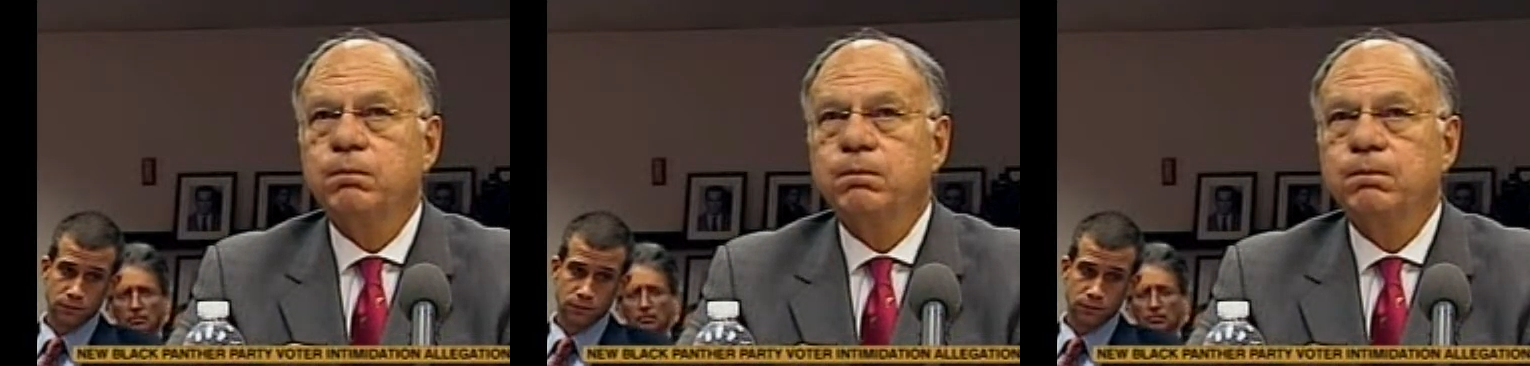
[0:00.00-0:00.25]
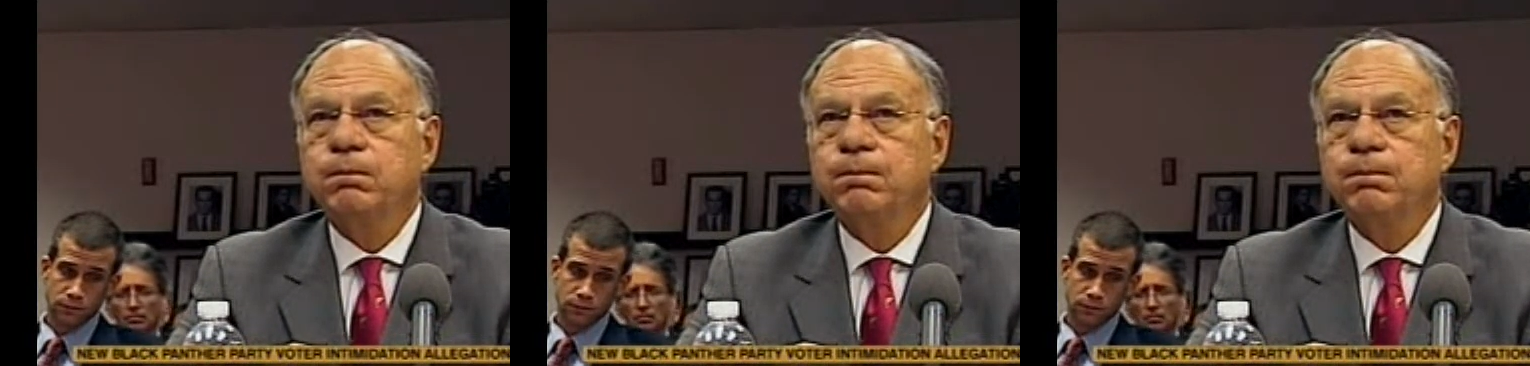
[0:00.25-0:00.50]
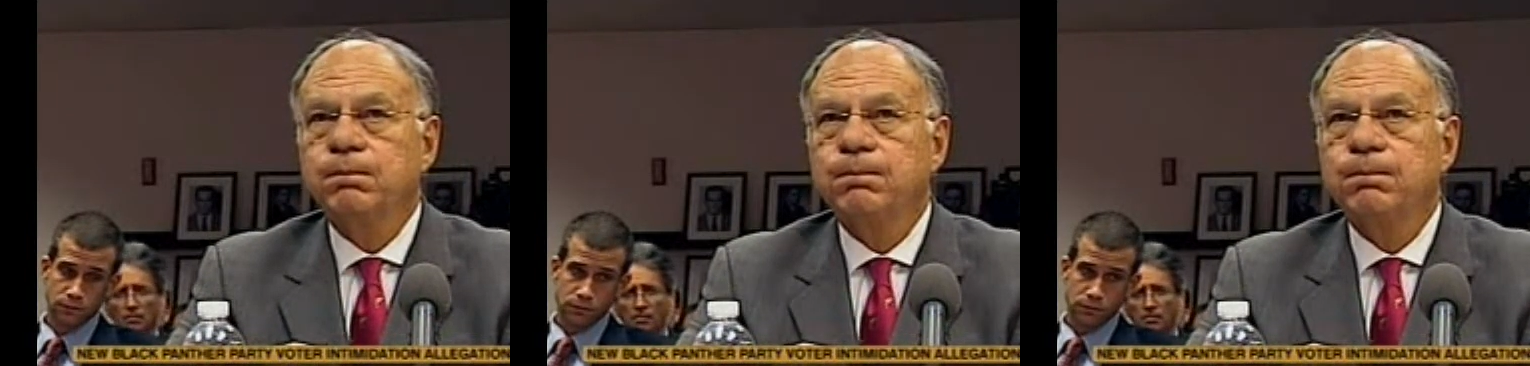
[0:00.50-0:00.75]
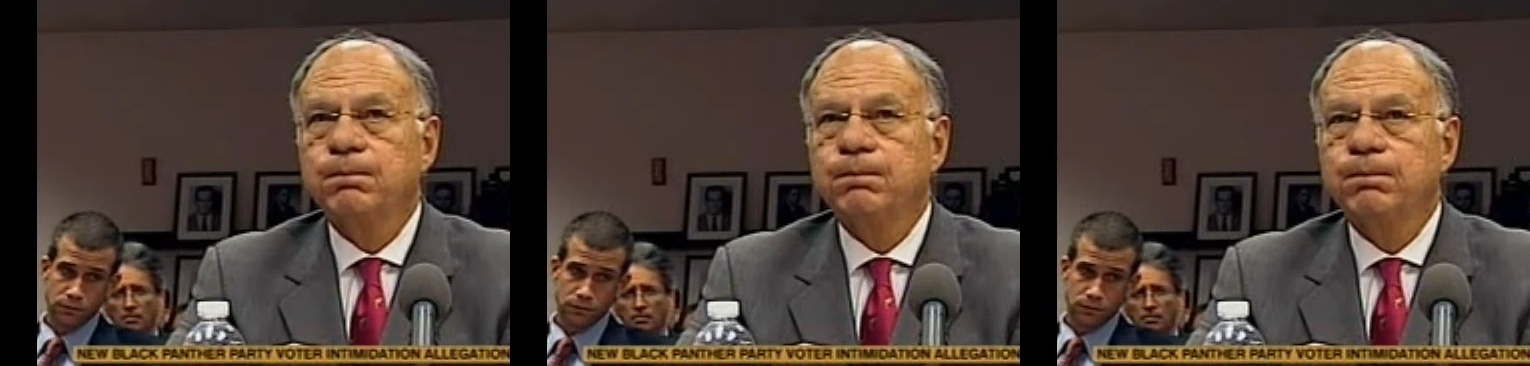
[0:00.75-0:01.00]

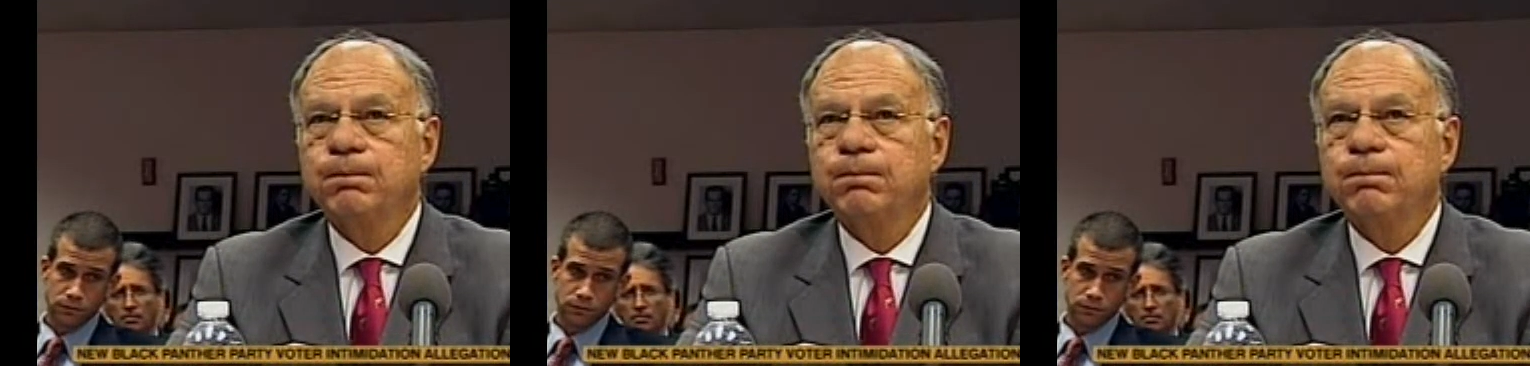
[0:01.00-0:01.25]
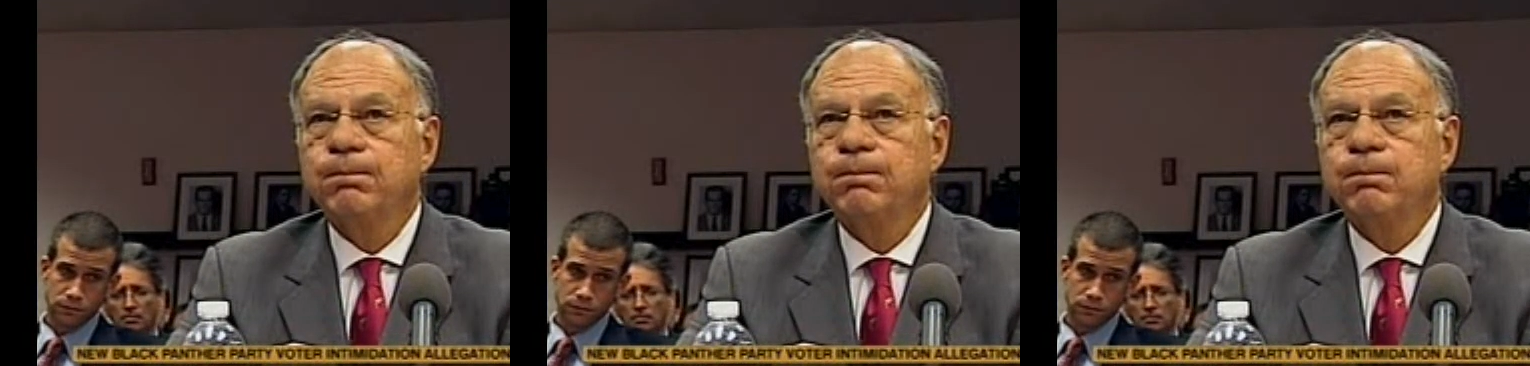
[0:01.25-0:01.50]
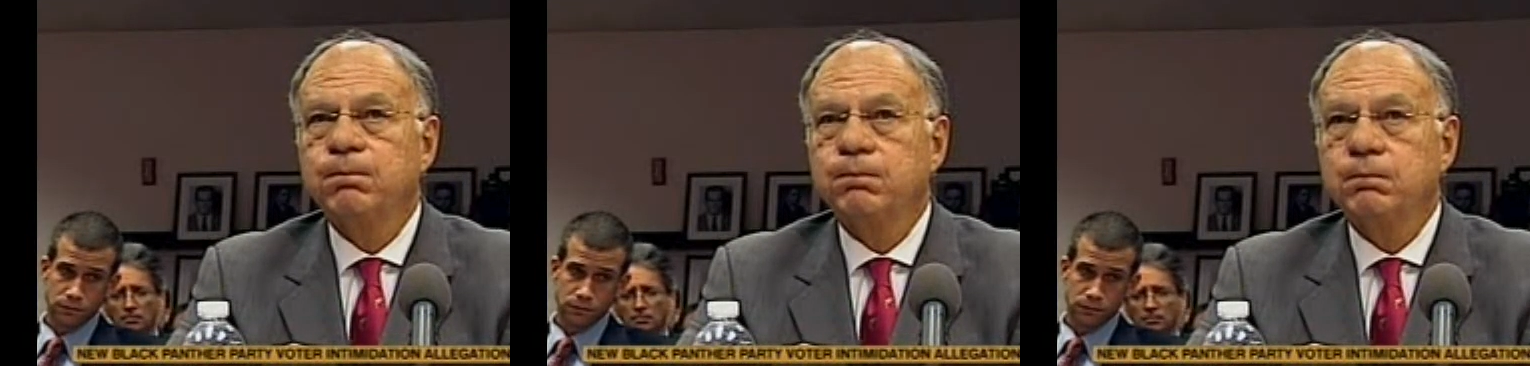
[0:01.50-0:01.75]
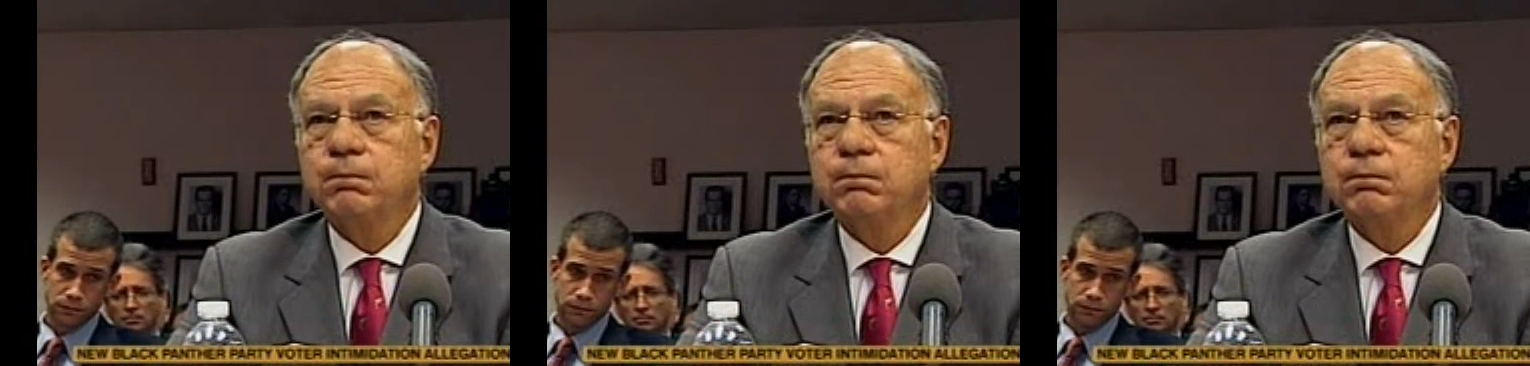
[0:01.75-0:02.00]

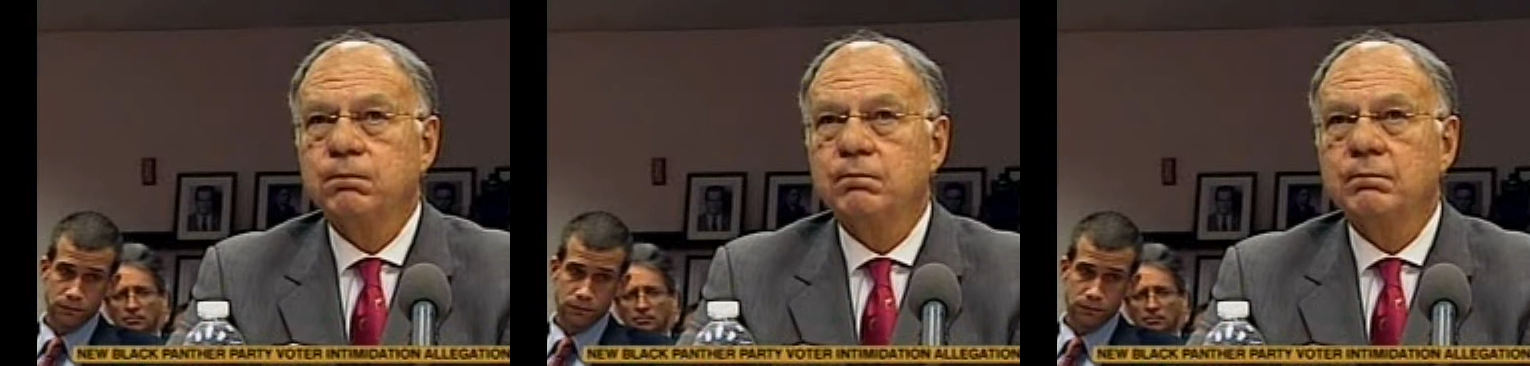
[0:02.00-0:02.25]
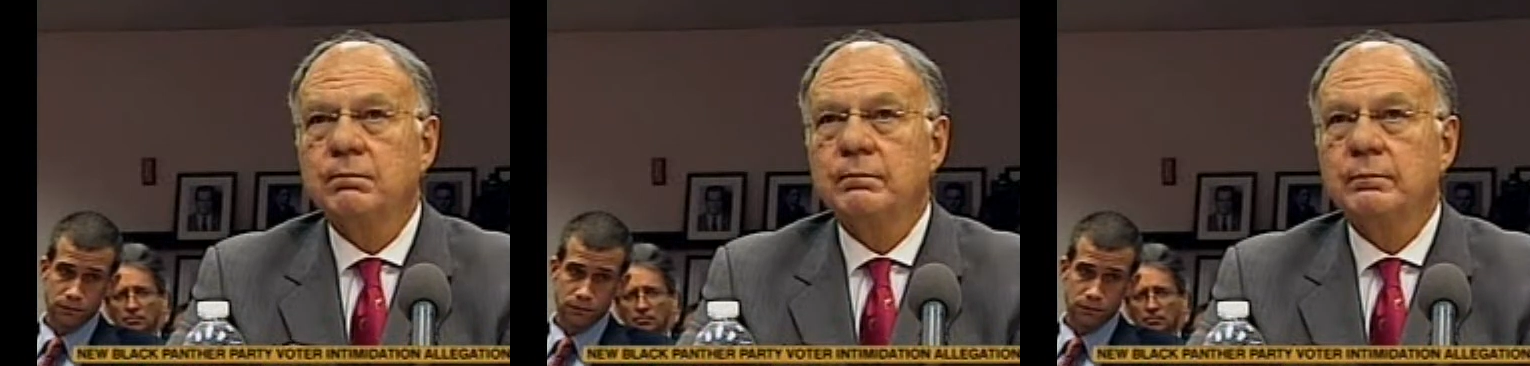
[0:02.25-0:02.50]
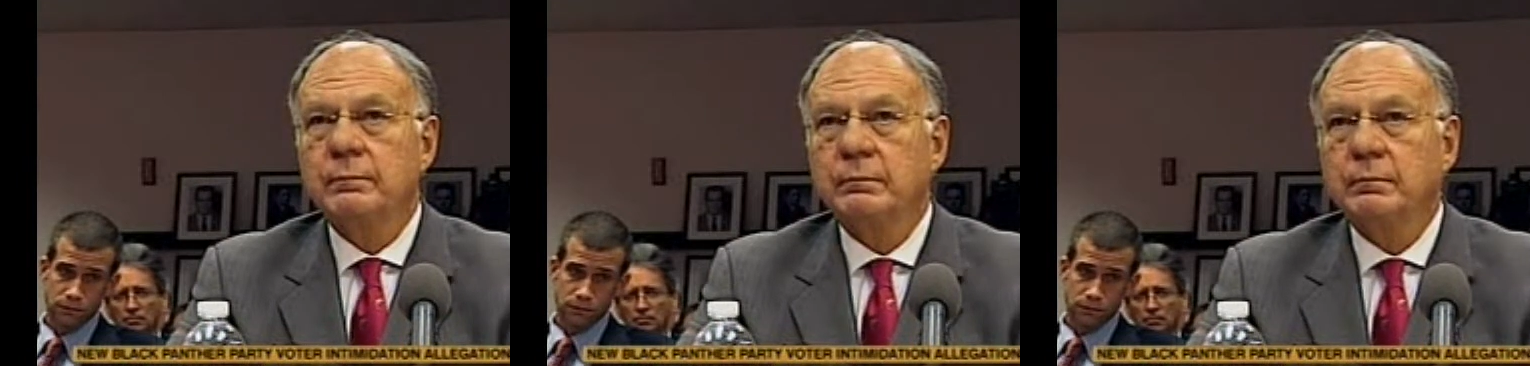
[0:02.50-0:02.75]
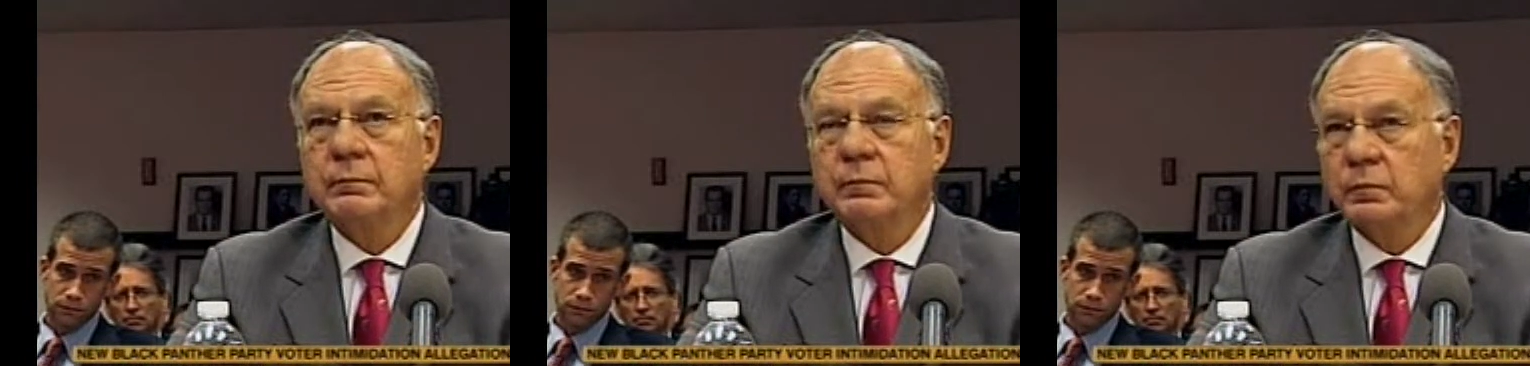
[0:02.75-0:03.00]

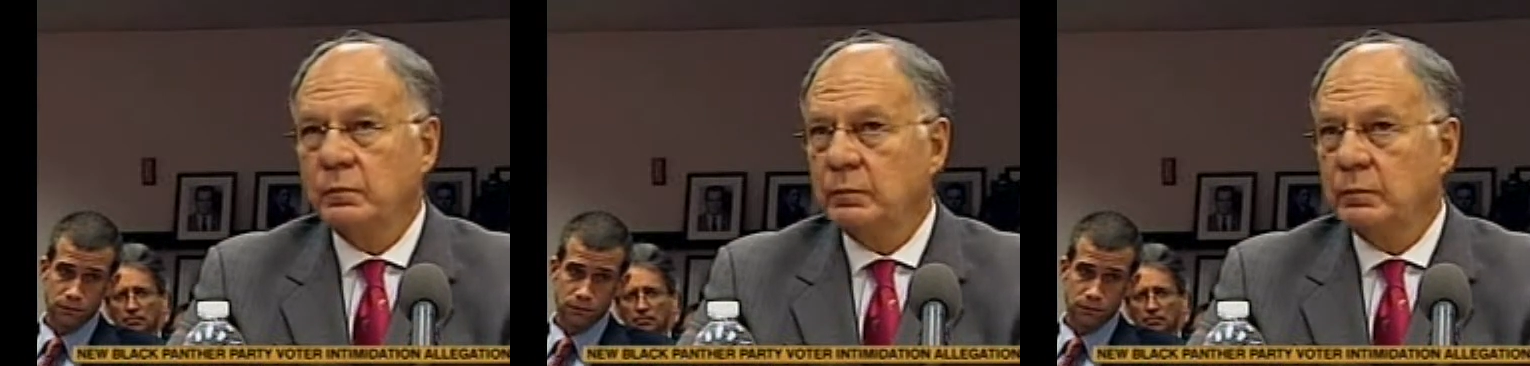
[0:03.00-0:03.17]
Nothing is said.